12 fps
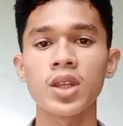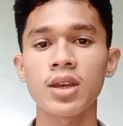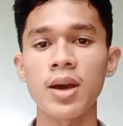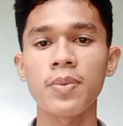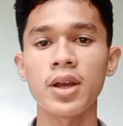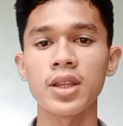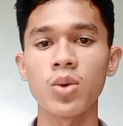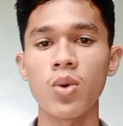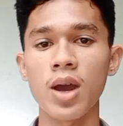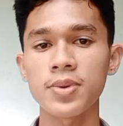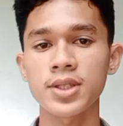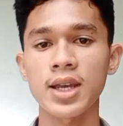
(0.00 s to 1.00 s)
company
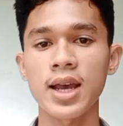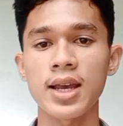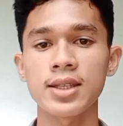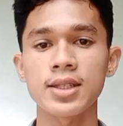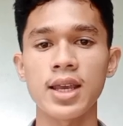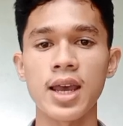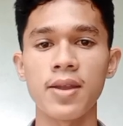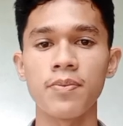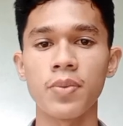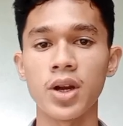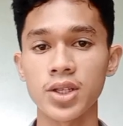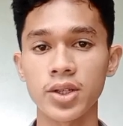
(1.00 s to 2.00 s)
websites,
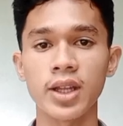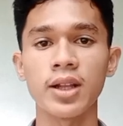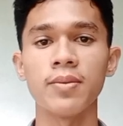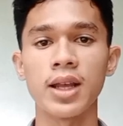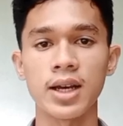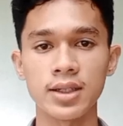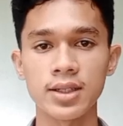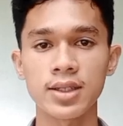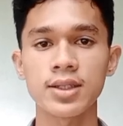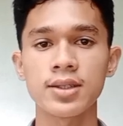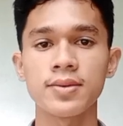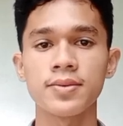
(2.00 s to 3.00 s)
and personal blogs.